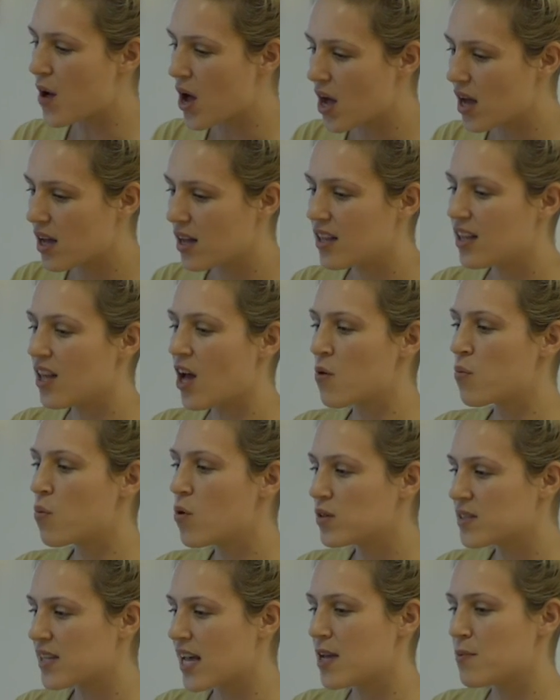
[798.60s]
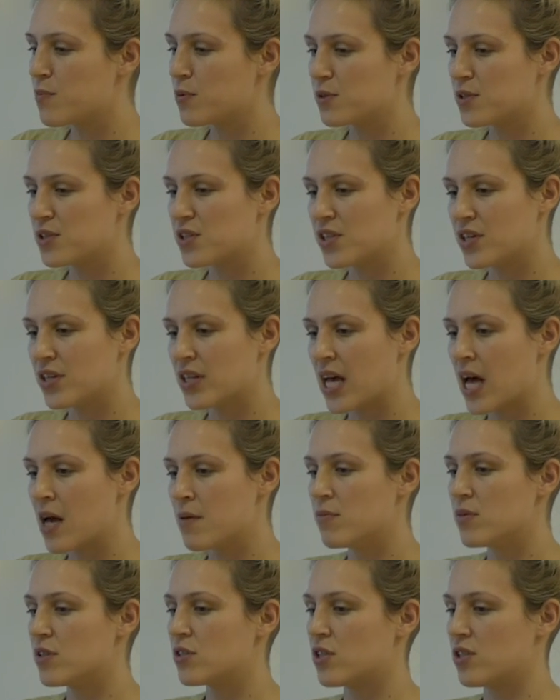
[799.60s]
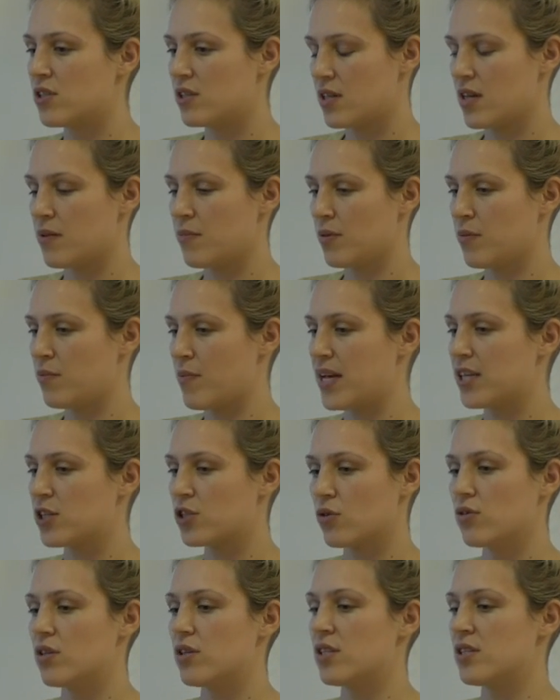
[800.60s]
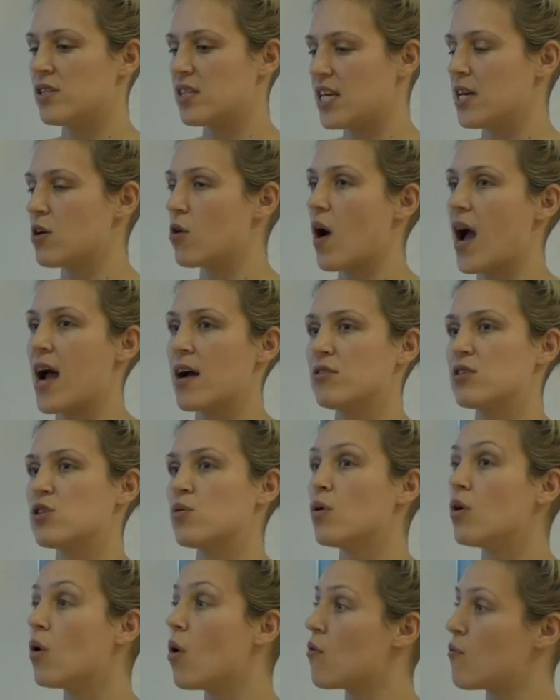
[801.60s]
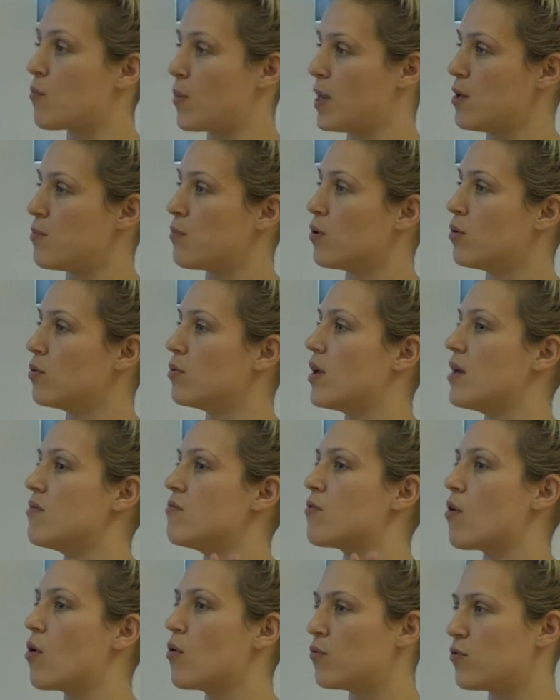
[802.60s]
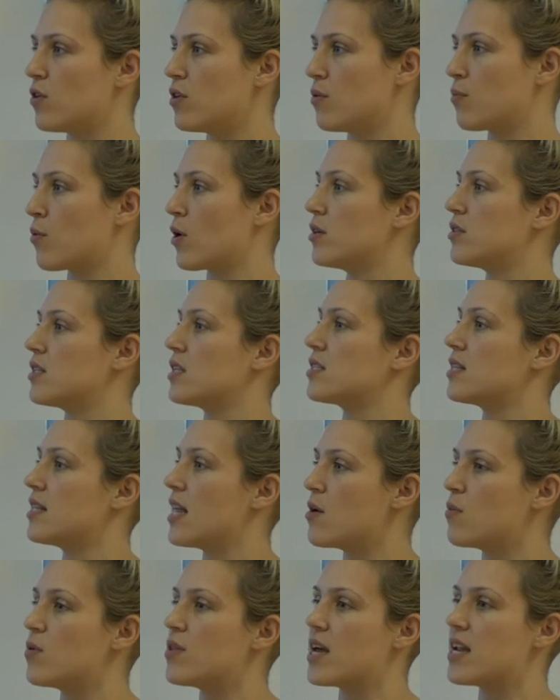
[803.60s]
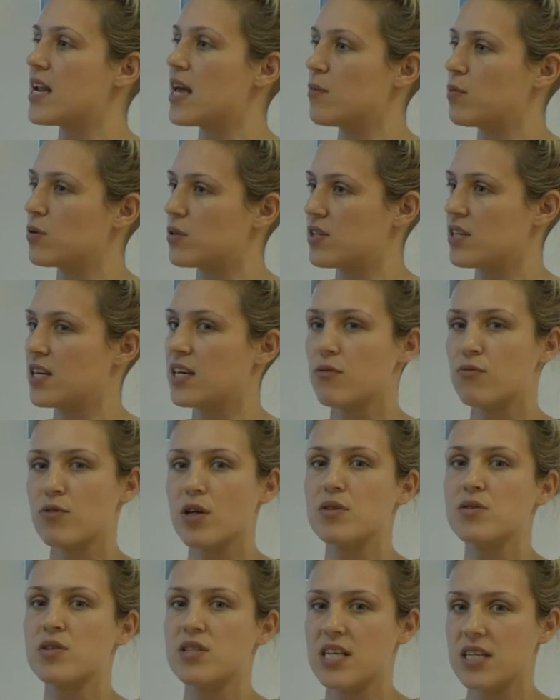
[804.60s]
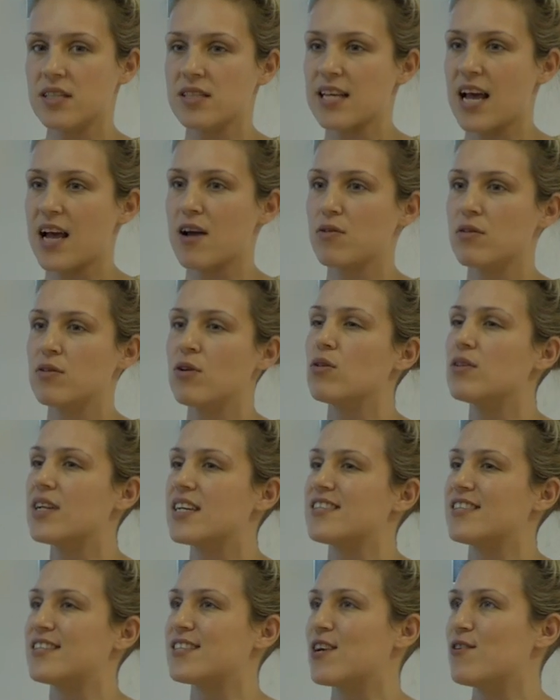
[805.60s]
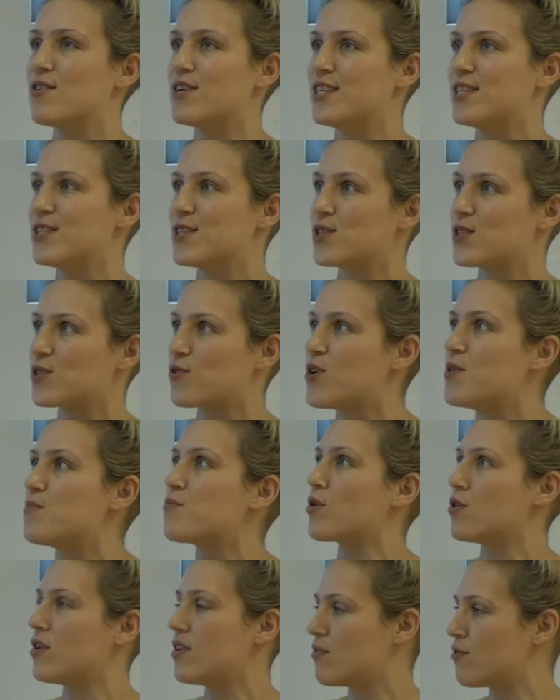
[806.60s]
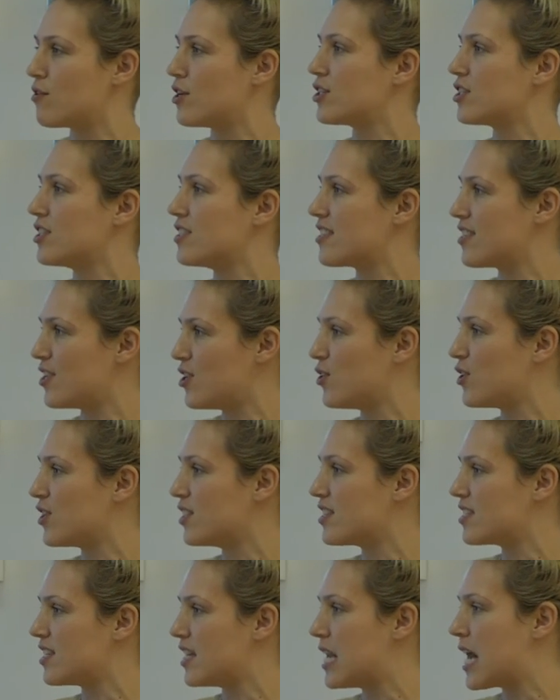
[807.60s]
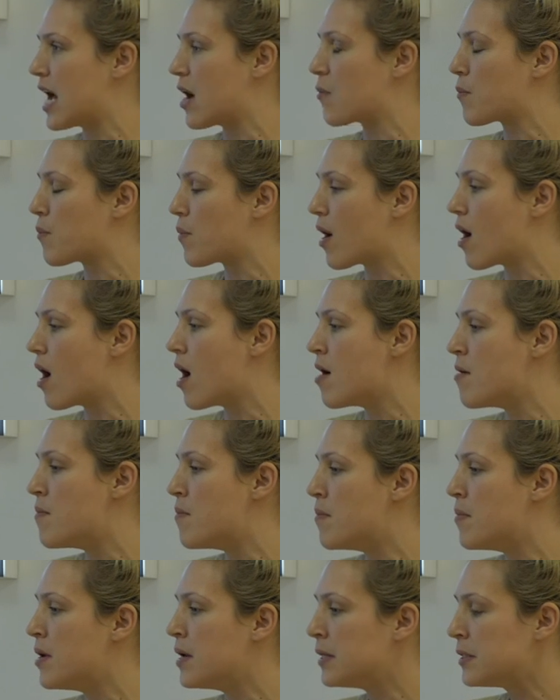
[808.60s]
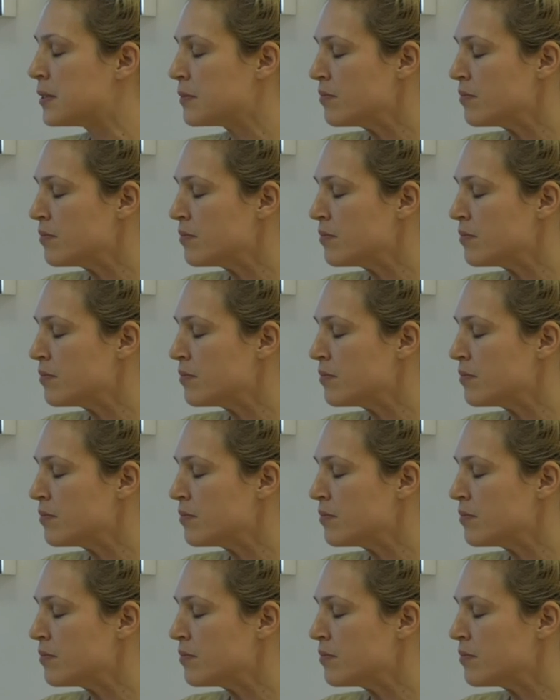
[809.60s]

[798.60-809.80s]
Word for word: But I was able to make sure that the zine got out to a lot of people involved in the protest, and they were then able to give those zines out. Not necessarily the screen printed versions that you can see now, but...